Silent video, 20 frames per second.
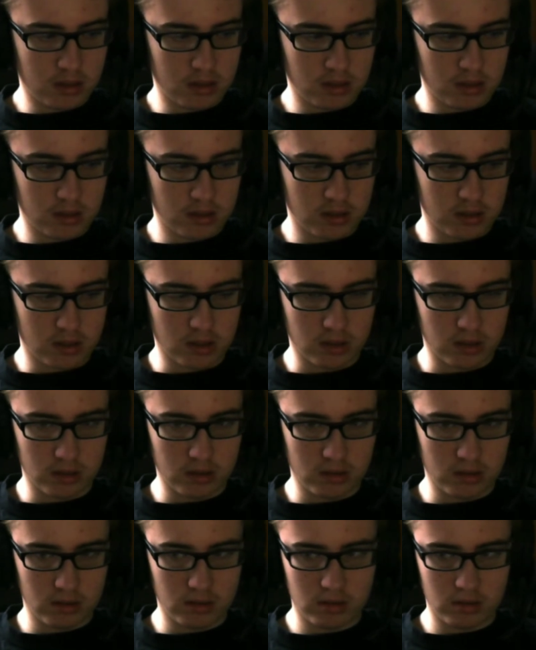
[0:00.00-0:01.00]

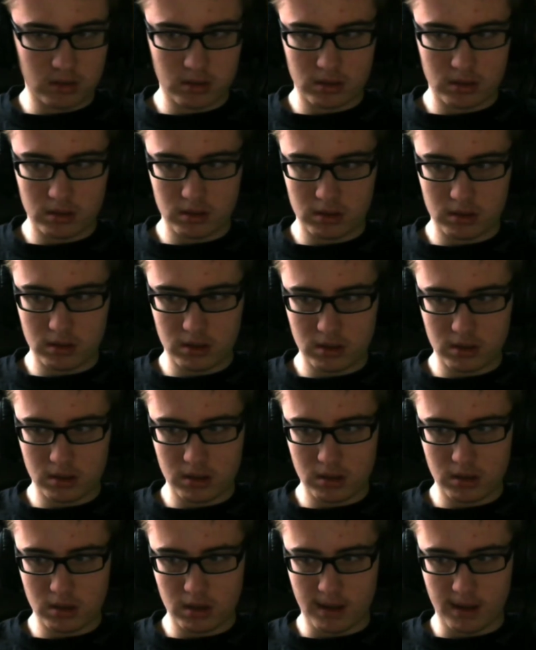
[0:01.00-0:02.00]
So
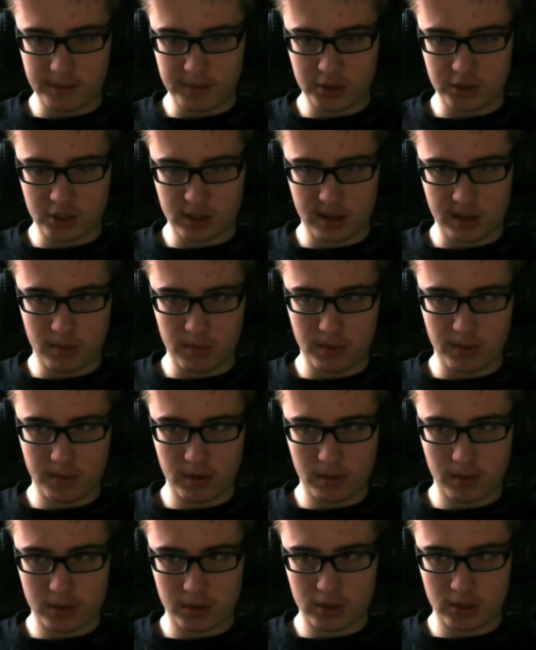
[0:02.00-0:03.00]
I'm just gonna move on
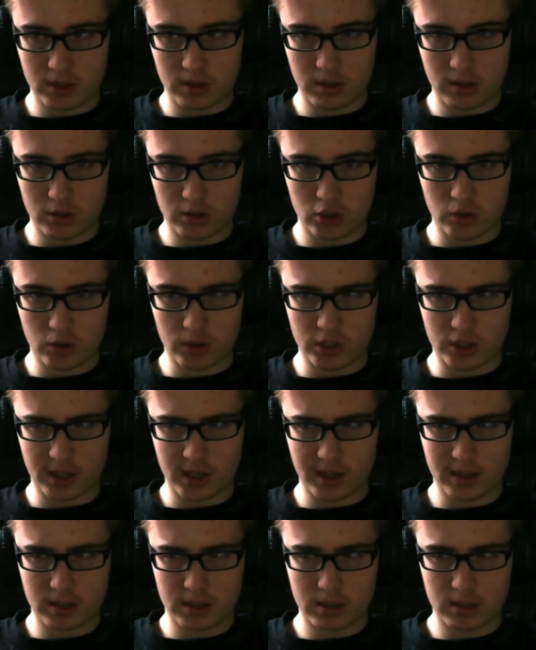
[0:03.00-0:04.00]
over to Twitch, I
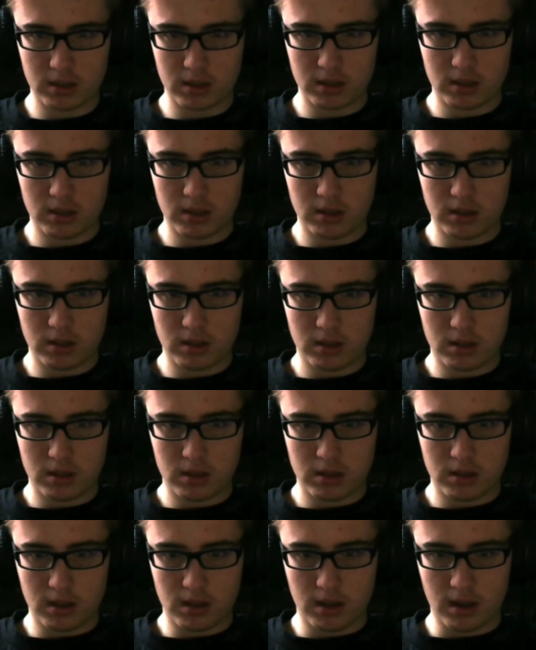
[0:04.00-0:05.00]
guess.
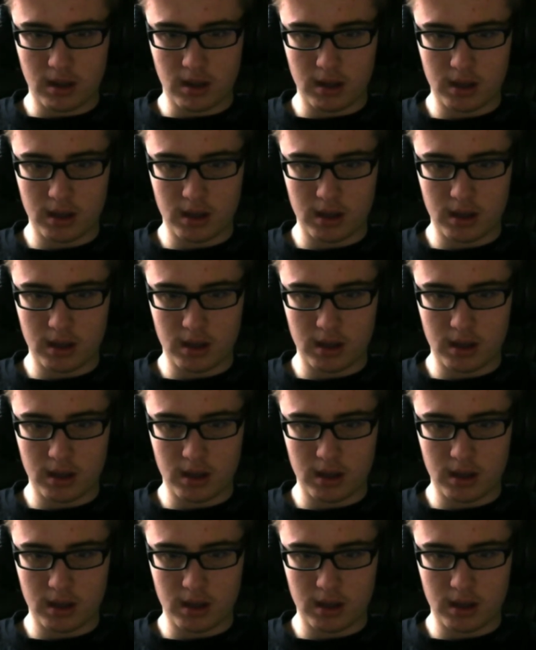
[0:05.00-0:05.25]
I